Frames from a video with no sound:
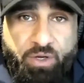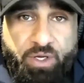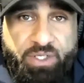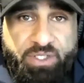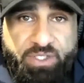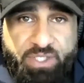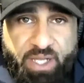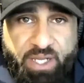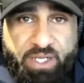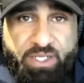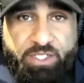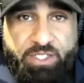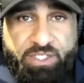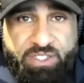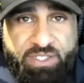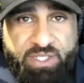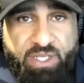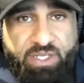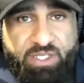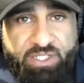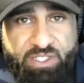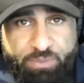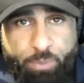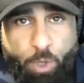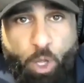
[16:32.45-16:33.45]
It's like just a
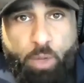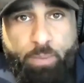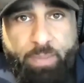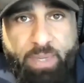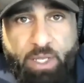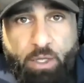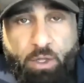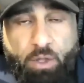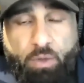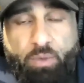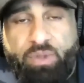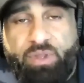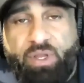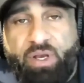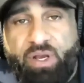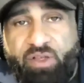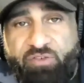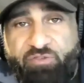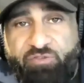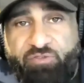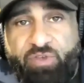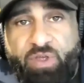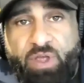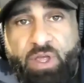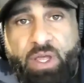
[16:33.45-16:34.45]
small meal with
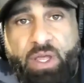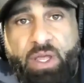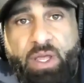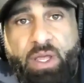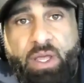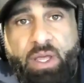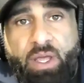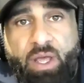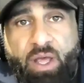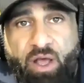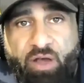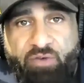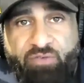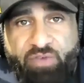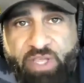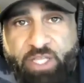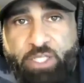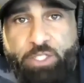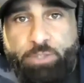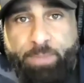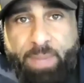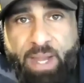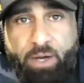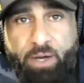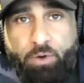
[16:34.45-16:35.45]
enough of
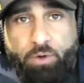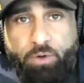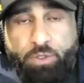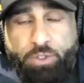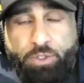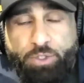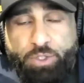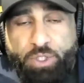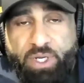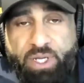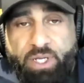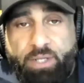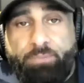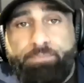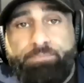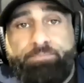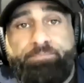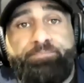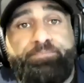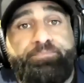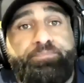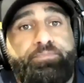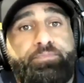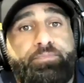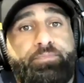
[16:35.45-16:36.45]
each macronutrient
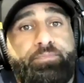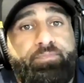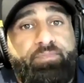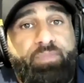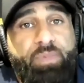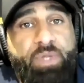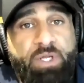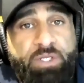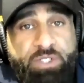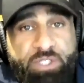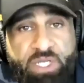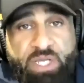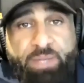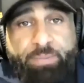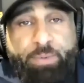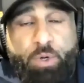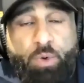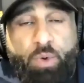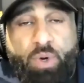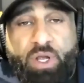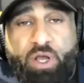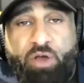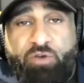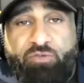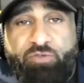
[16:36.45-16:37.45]
to keep your
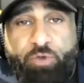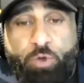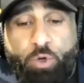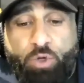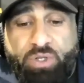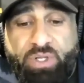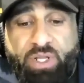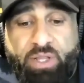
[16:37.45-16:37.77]
workout fueled.